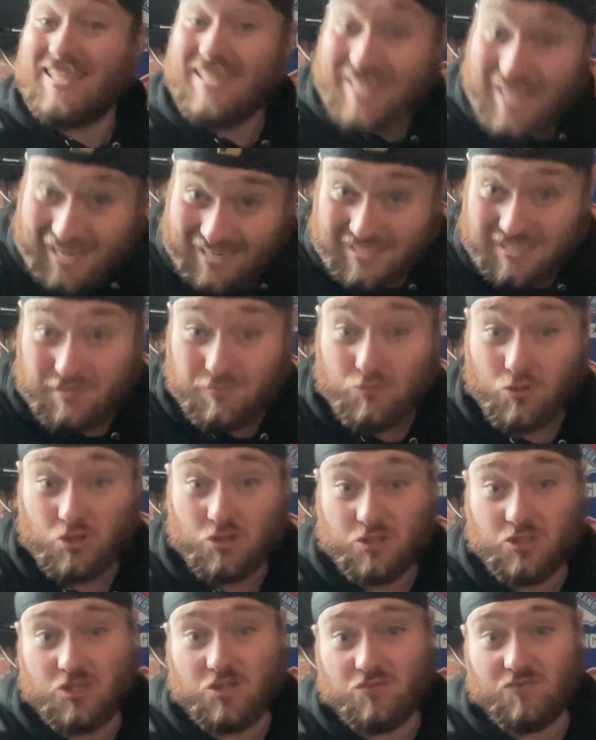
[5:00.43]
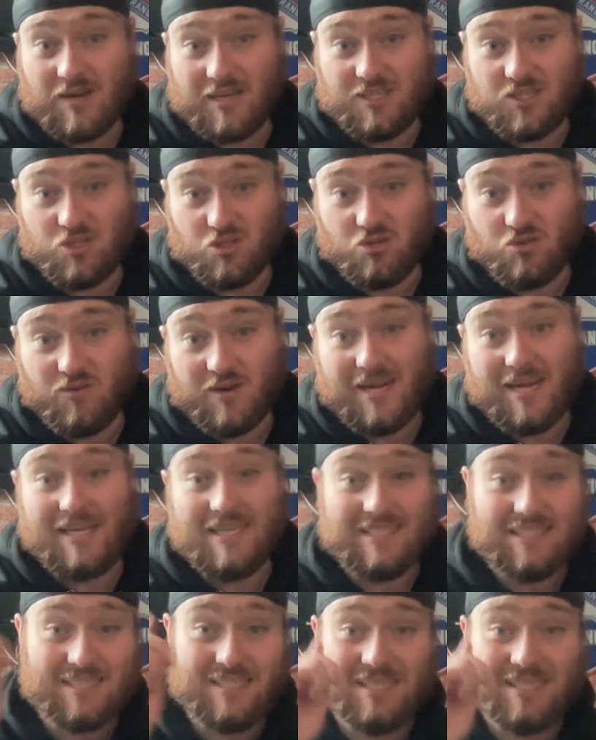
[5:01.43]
last month's Wrestlecrate.